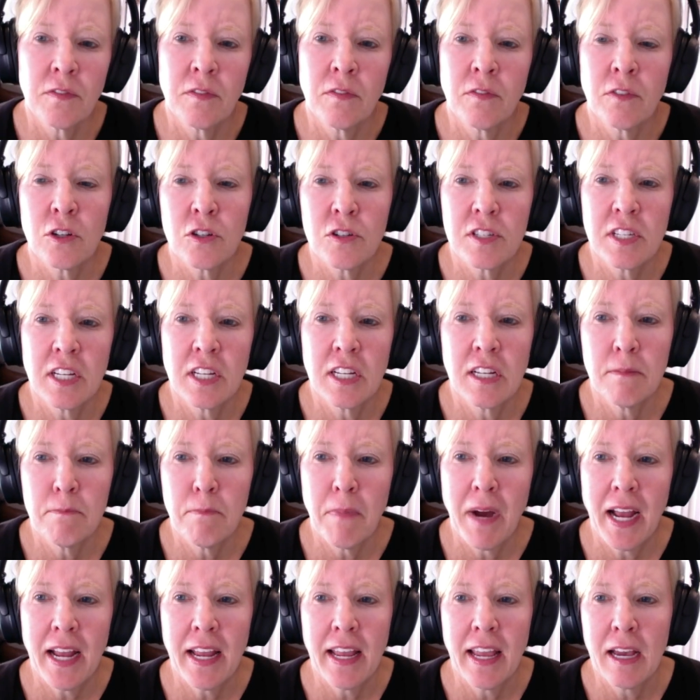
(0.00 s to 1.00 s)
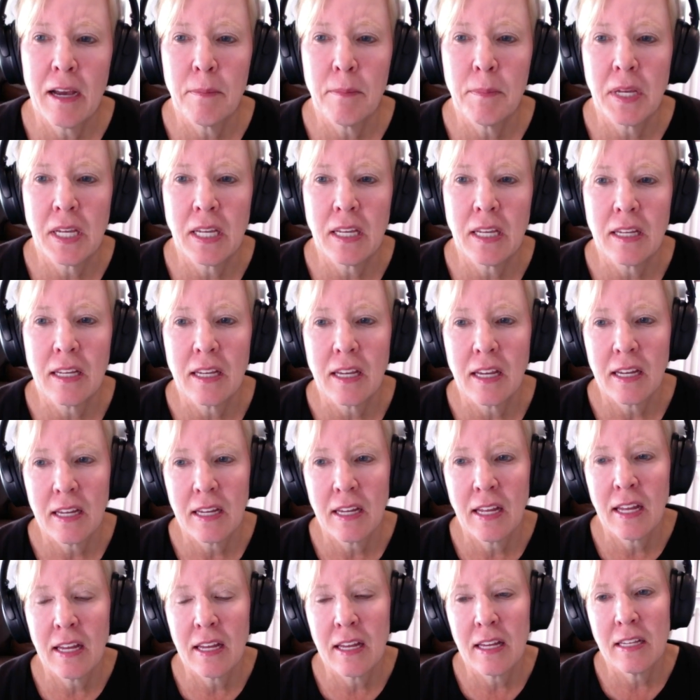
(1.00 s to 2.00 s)
versing Miami,
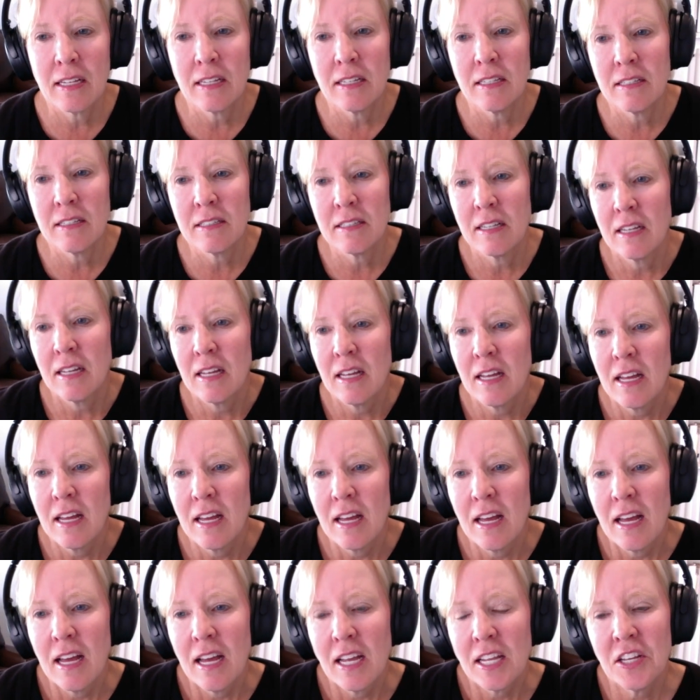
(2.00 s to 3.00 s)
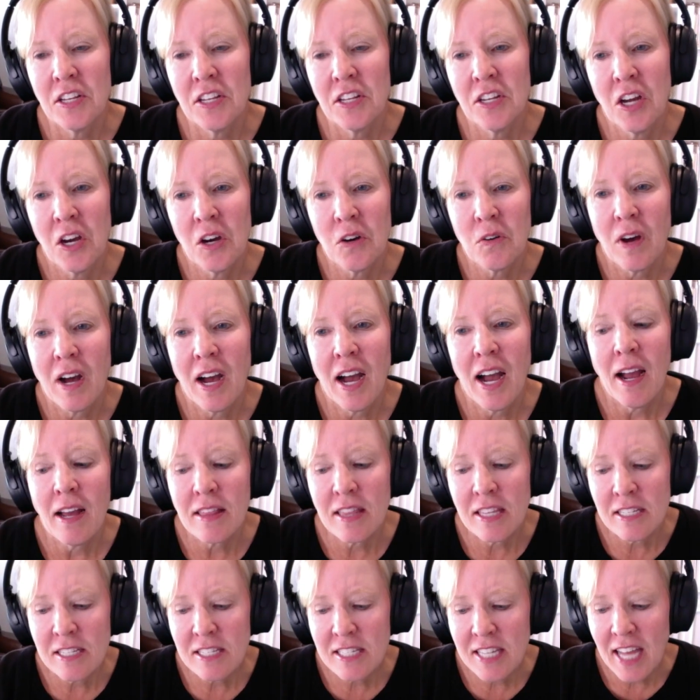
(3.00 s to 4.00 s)
and
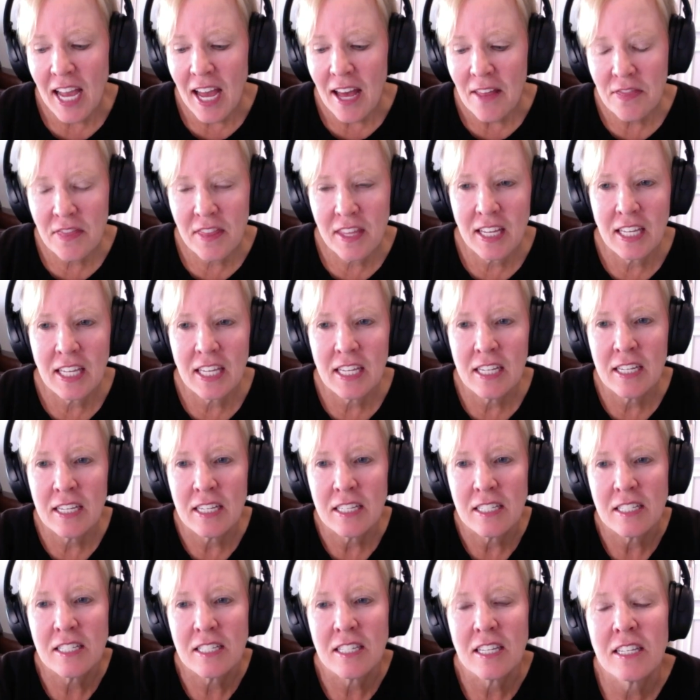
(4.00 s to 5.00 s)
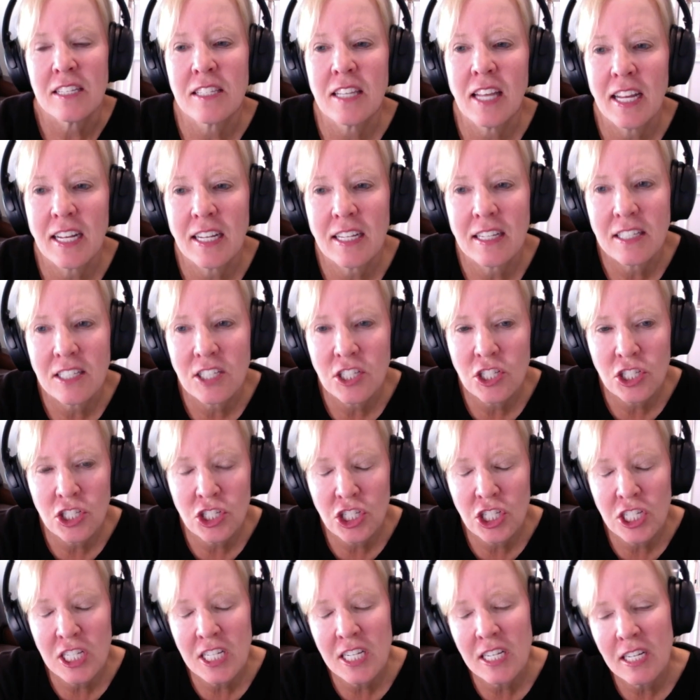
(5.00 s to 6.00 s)
the sad thing is like
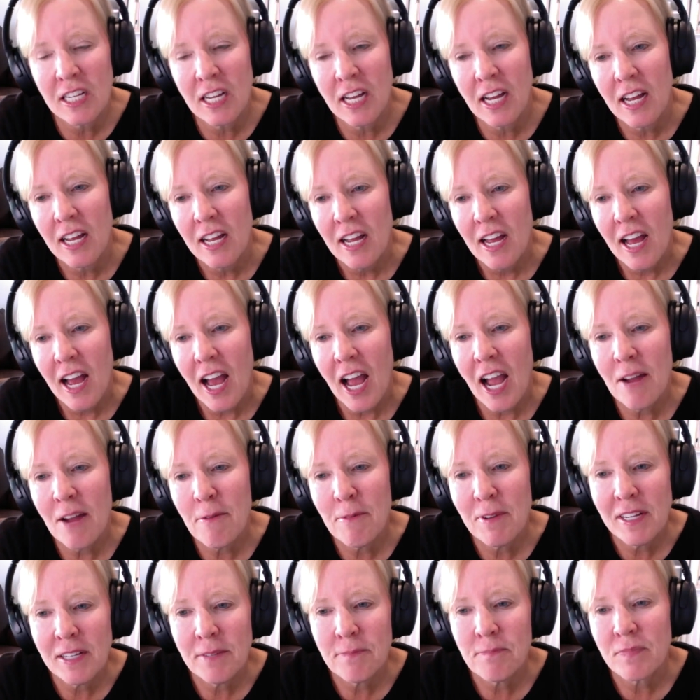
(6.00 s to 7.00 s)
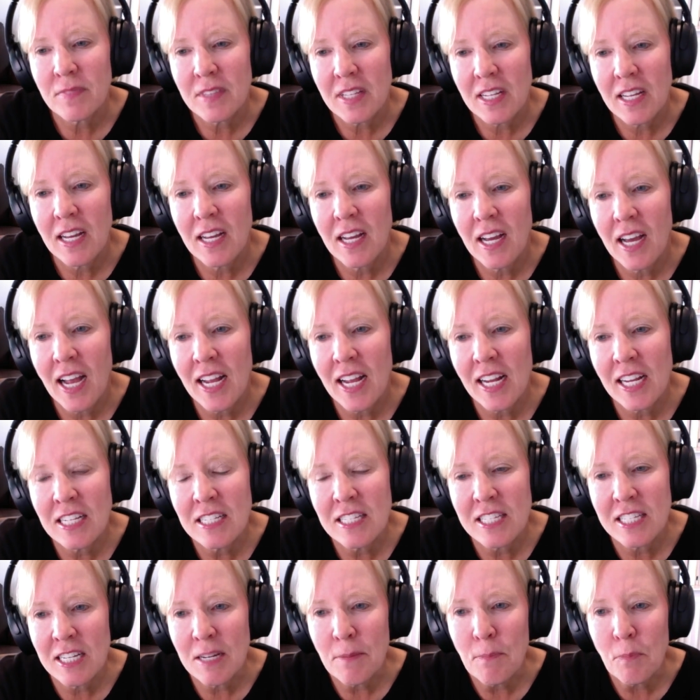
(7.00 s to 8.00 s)
she. I mean, I can
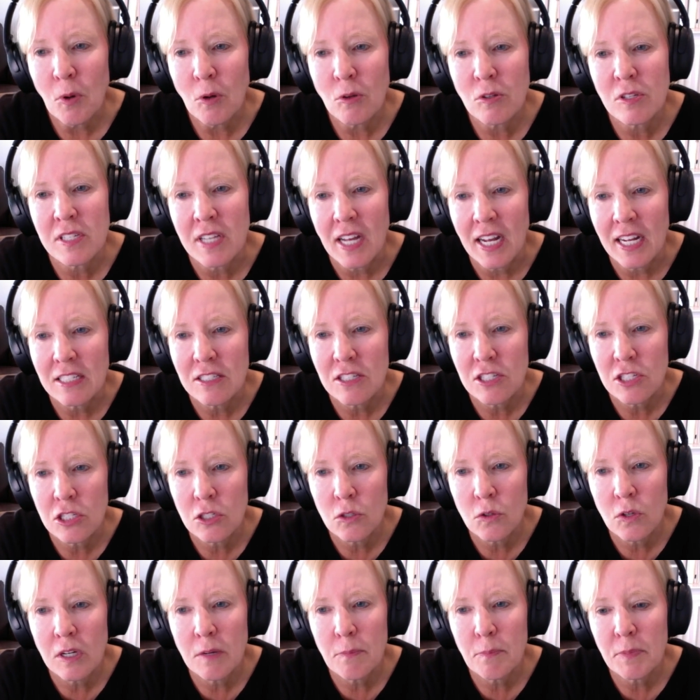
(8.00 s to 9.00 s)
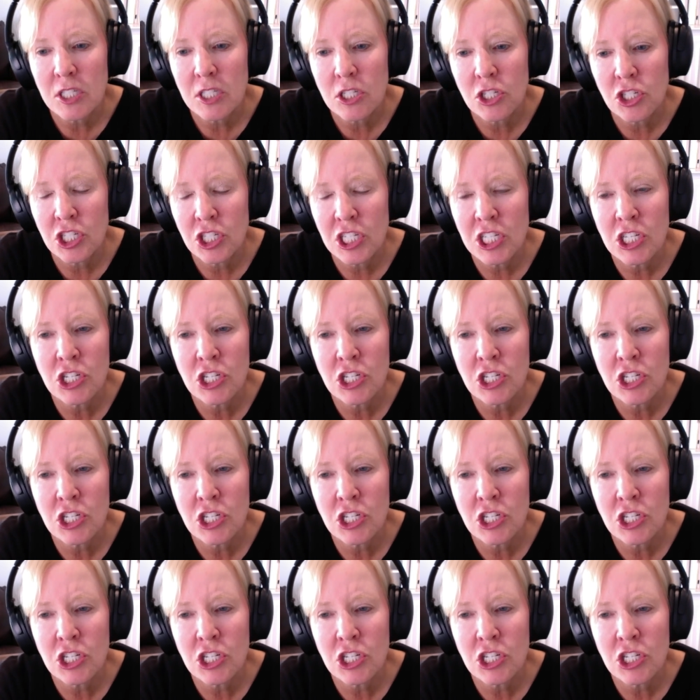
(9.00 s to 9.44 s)
see both sides to it, but she